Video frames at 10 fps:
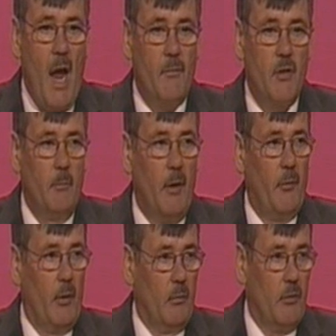we have
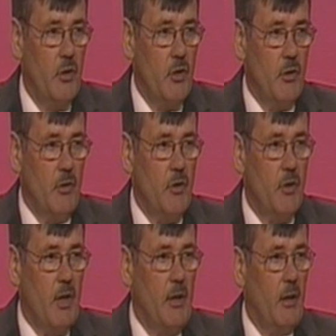some difficult
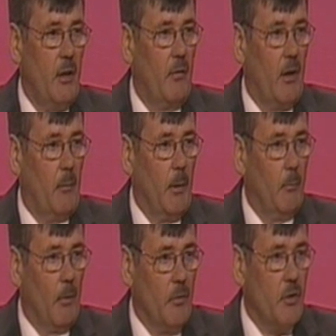decisions to take in the
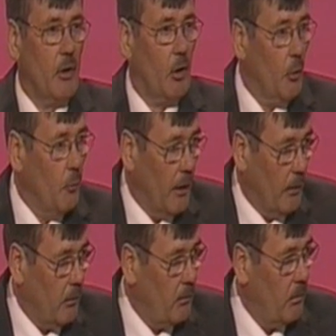coming months,
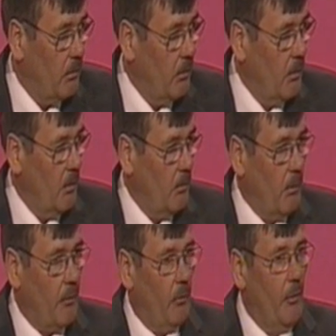including
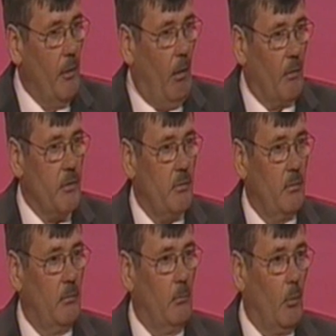whether or
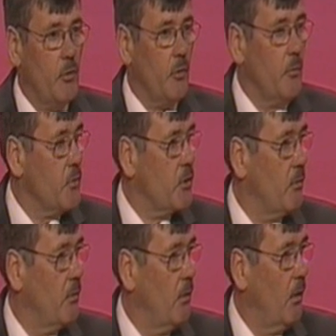not more
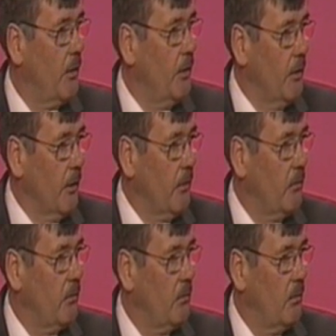troops are
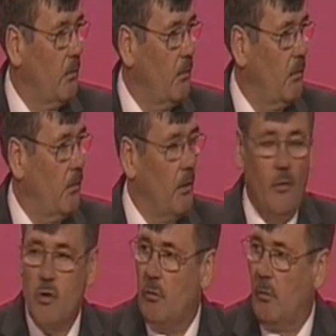needed
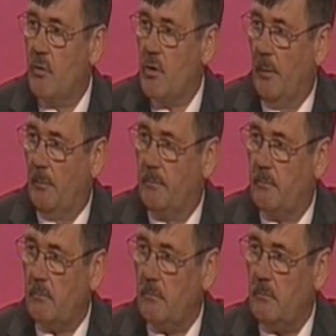in the short term.